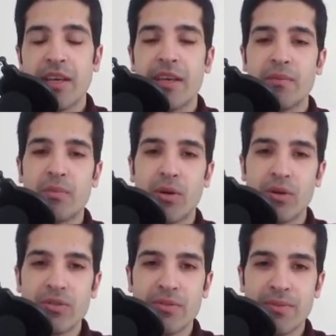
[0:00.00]
In
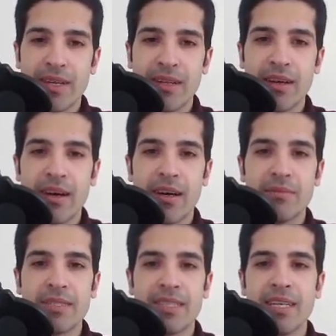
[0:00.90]
Postman,
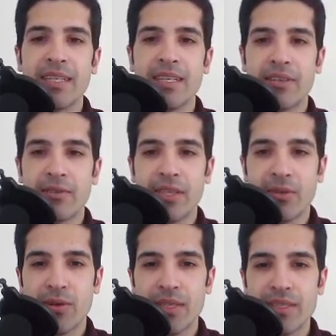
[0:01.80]
I'm sending a
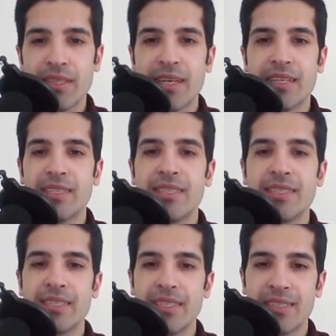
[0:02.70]
request and
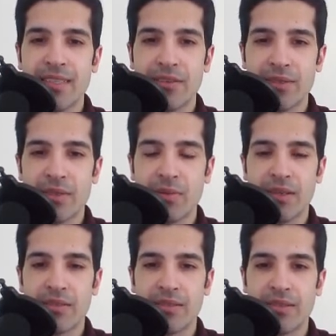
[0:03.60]
this is the
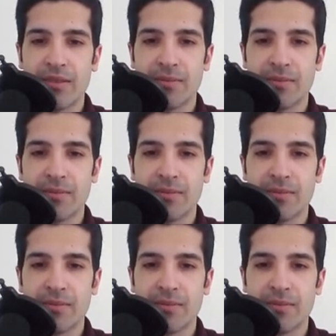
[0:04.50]
response.